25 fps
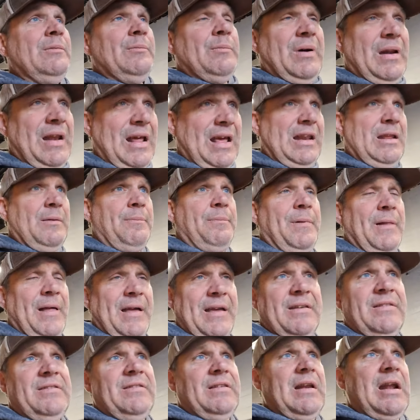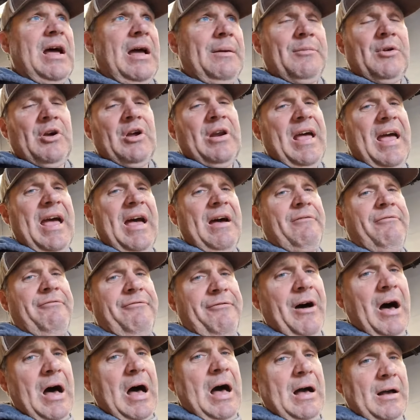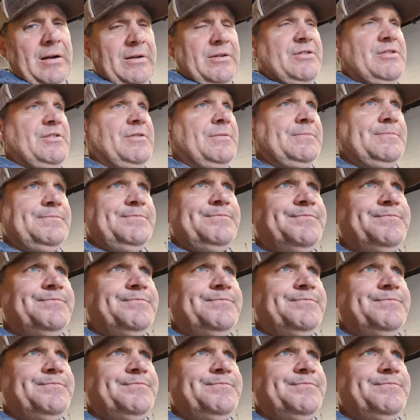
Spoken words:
But any place that I'm going to have fox